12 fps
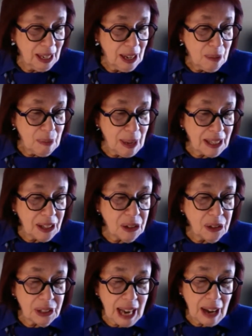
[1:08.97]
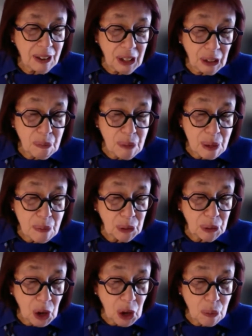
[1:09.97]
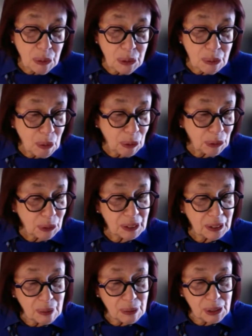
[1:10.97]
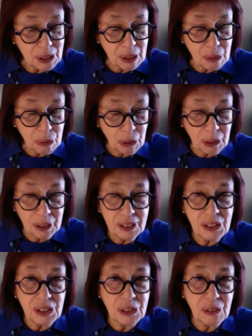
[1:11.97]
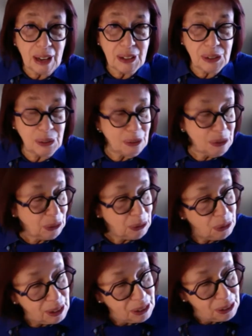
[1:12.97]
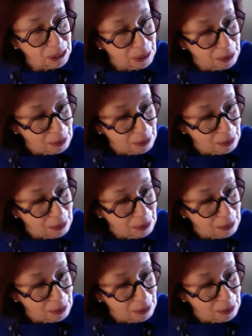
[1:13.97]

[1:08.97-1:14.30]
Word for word: Making Good How Young People Cope with Moral Dilemmas at Work. She's a graduate of Northwestern.